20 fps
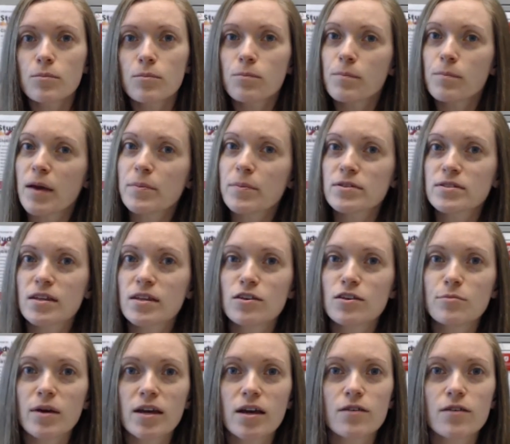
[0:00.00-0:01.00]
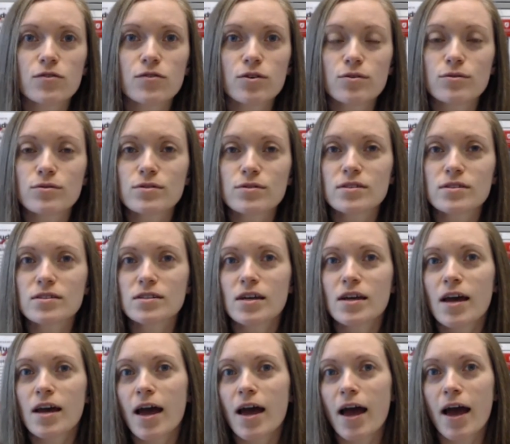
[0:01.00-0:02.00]
papers that you may have used
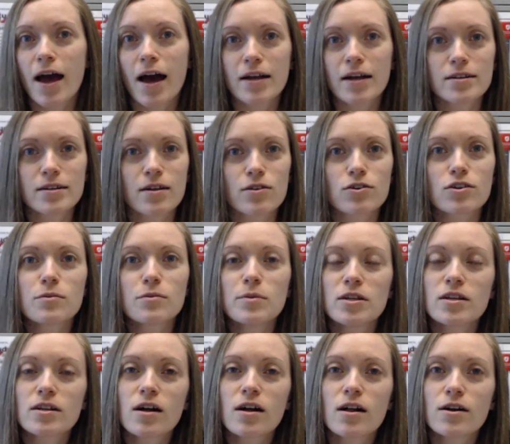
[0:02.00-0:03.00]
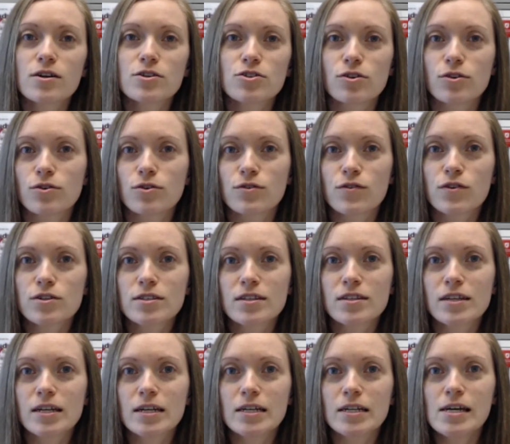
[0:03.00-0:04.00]
at another community college or
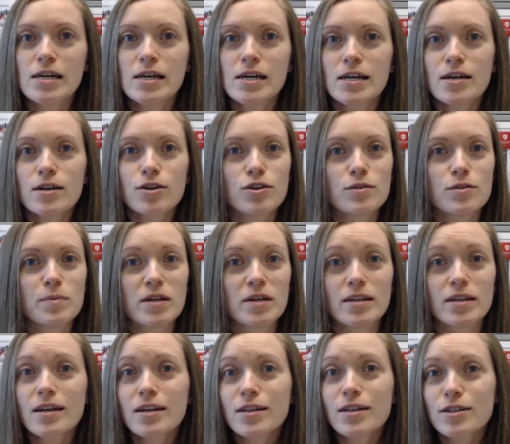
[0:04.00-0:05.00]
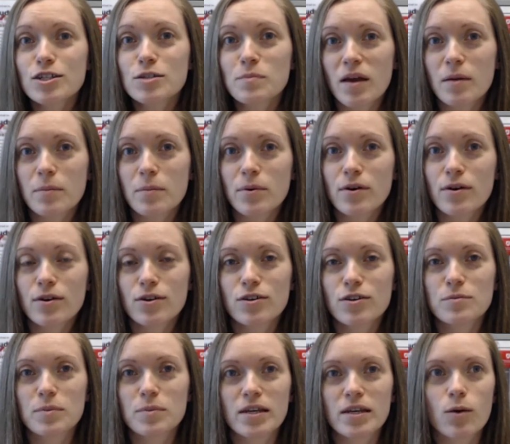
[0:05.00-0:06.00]
university. Could be an English paper, it
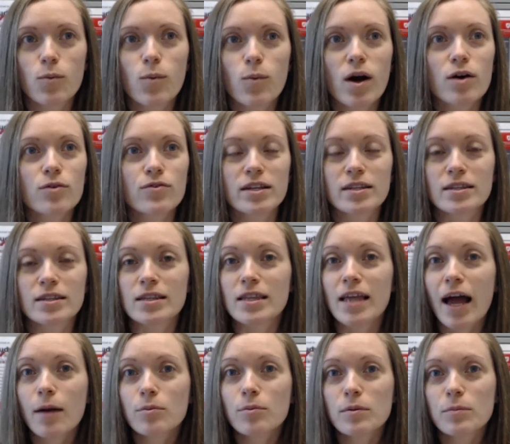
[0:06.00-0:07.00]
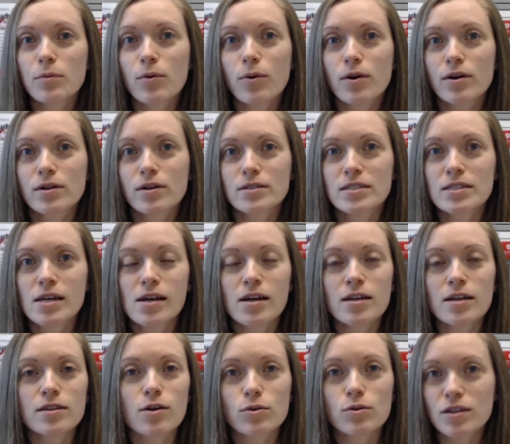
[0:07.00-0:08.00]
could be a well-written lab report.
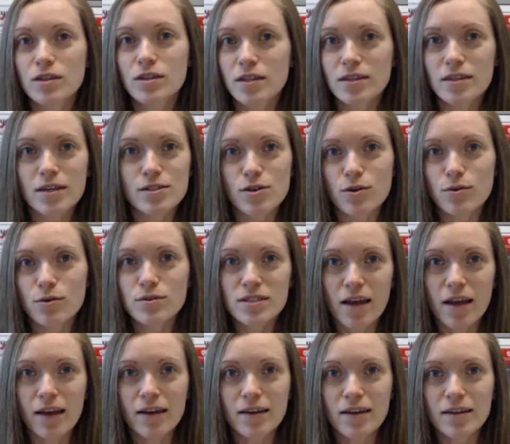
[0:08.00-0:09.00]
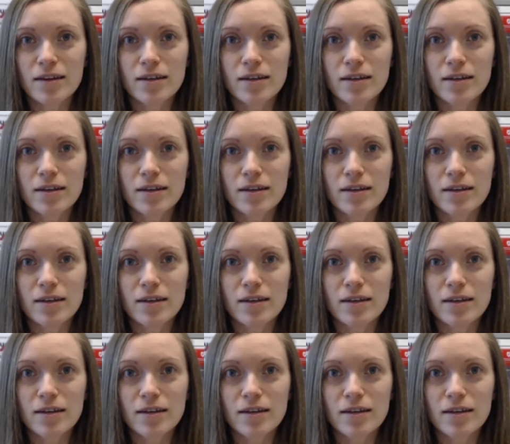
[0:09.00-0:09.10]
The only thing they don't take